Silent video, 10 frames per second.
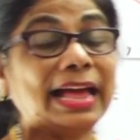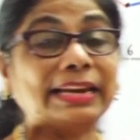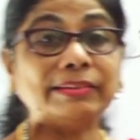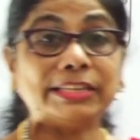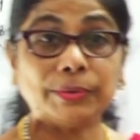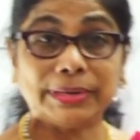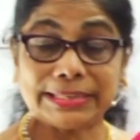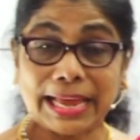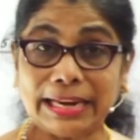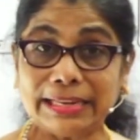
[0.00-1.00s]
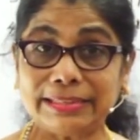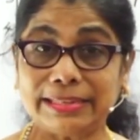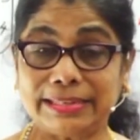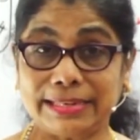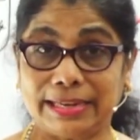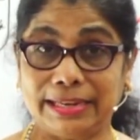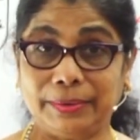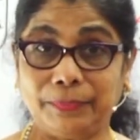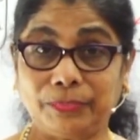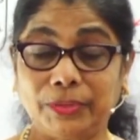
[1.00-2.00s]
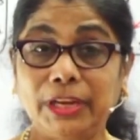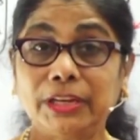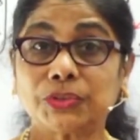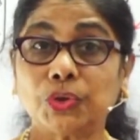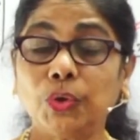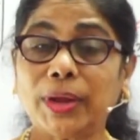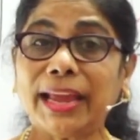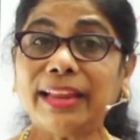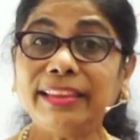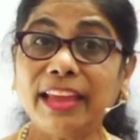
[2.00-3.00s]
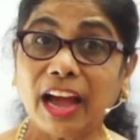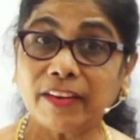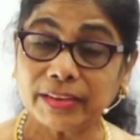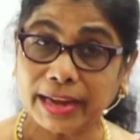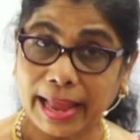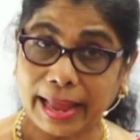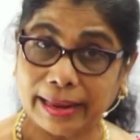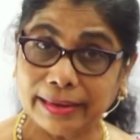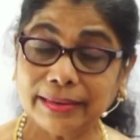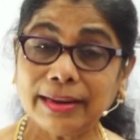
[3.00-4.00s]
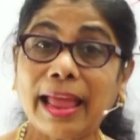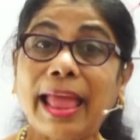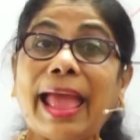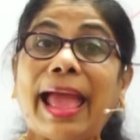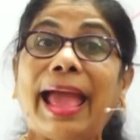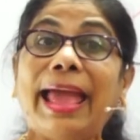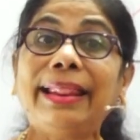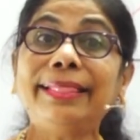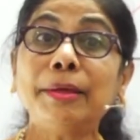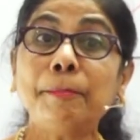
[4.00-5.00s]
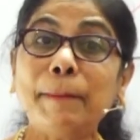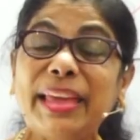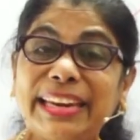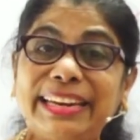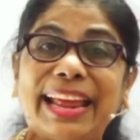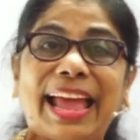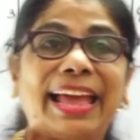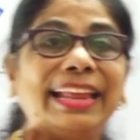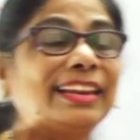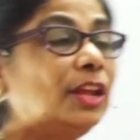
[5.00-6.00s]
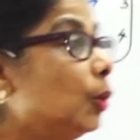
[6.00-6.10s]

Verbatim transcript: and it will tell us the time. So looking at the hour hand and the minute hand,